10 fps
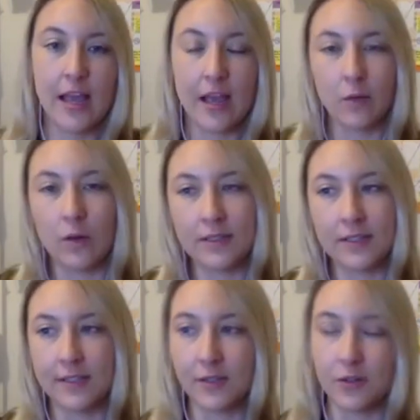And
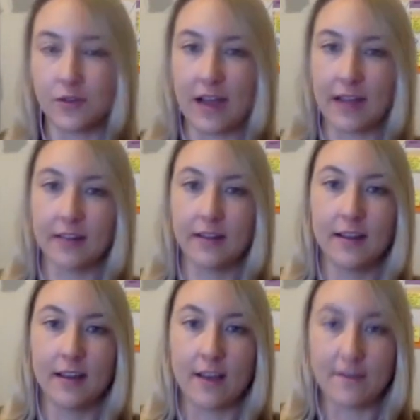once I sort of had
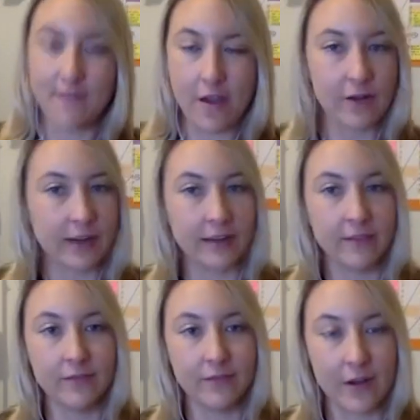a
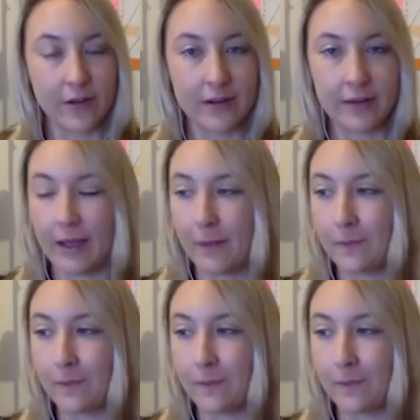very, very